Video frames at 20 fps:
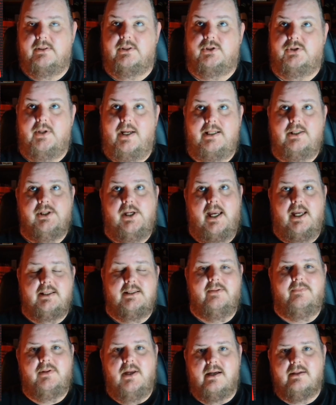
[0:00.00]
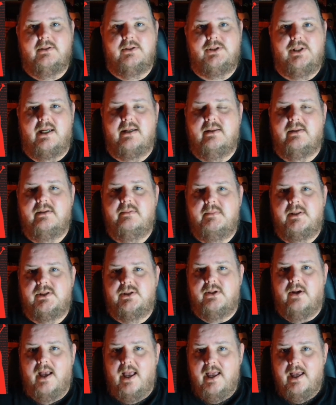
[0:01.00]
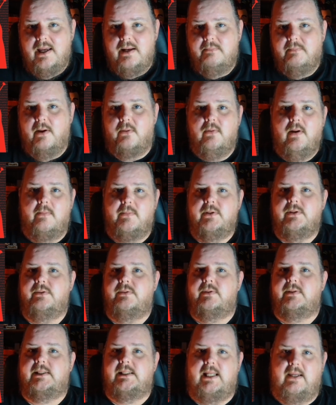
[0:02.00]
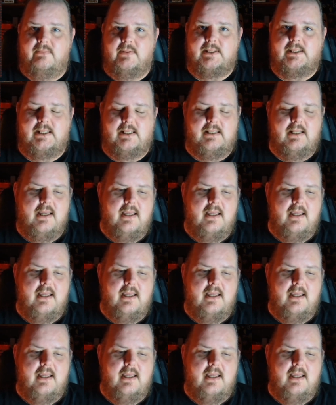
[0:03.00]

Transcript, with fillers: The Strange Case of Doctor Jekyll and Mister Hyde by Robert Louis Stevenson.